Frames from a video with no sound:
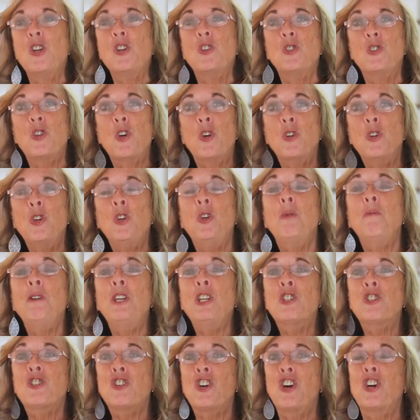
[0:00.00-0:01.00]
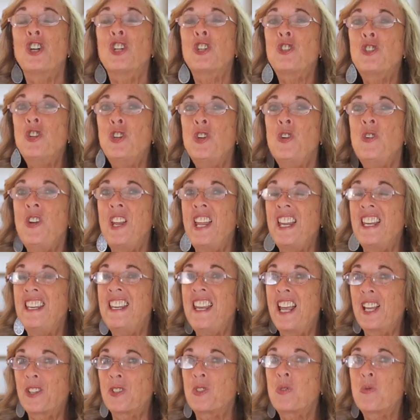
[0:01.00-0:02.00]
So you be sure to tune in
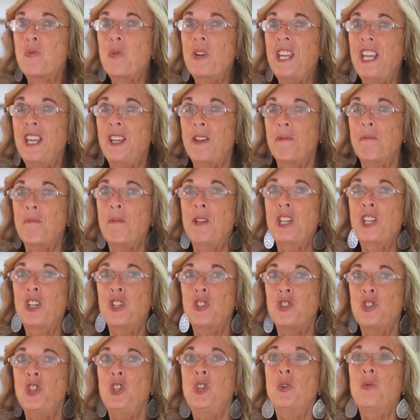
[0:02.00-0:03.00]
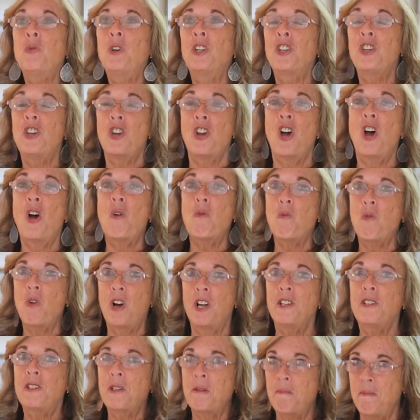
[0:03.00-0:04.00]
next week because you will not
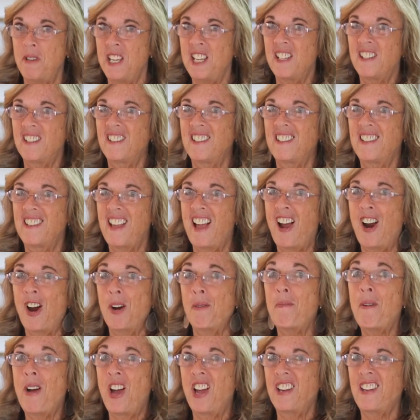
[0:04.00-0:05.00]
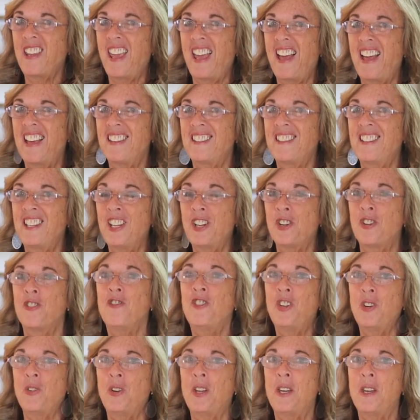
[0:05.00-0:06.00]
want to miss our podcast
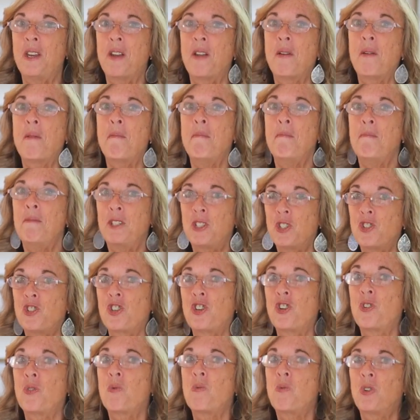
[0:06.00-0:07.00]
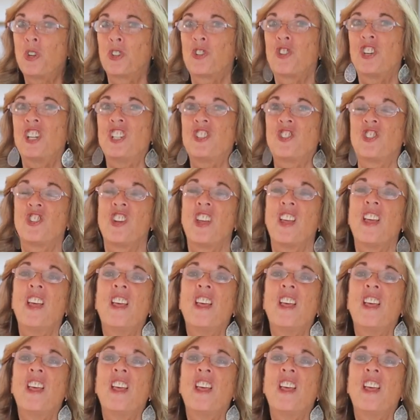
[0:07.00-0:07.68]
interviewing Mr. Wooldridge.